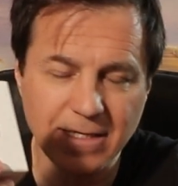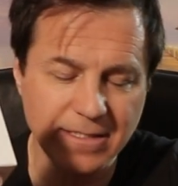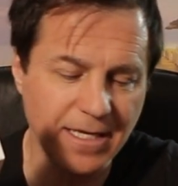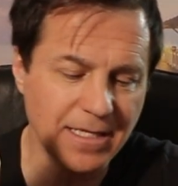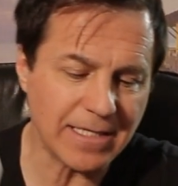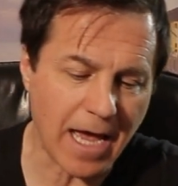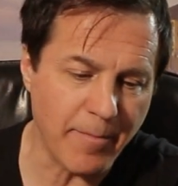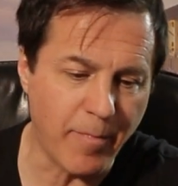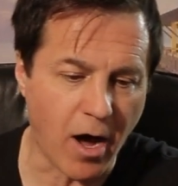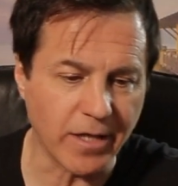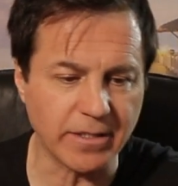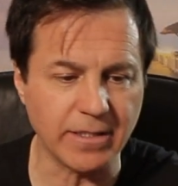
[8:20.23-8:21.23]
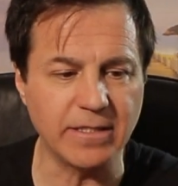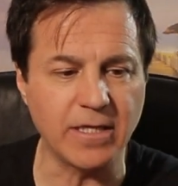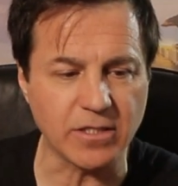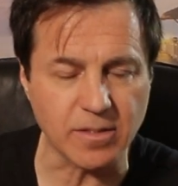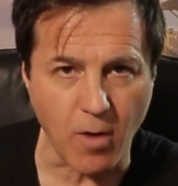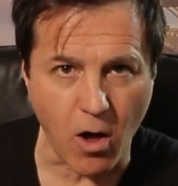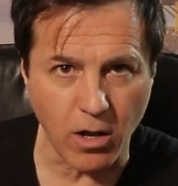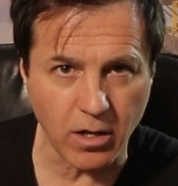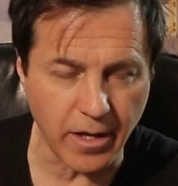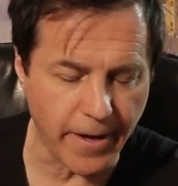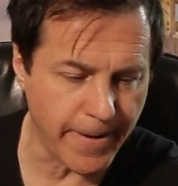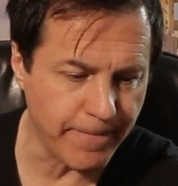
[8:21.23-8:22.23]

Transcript: Since I bought the small